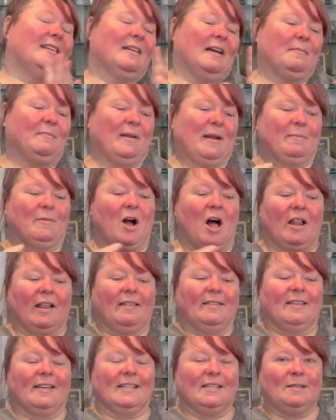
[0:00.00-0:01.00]
but I'm
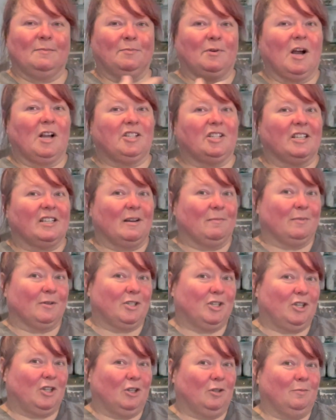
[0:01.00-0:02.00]
calling this project number
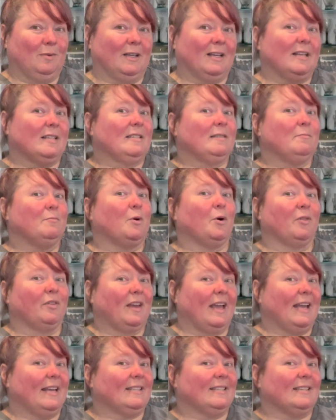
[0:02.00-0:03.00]
2 because in both
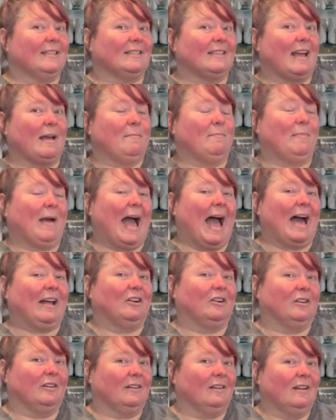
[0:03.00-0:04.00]
cases I'm
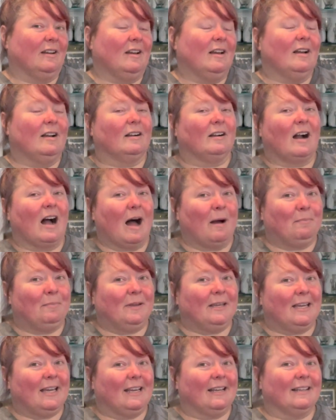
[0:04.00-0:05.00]
pattern
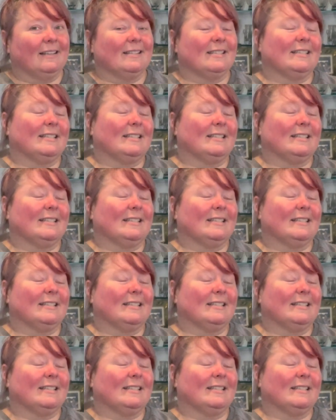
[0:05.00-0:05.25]
copying /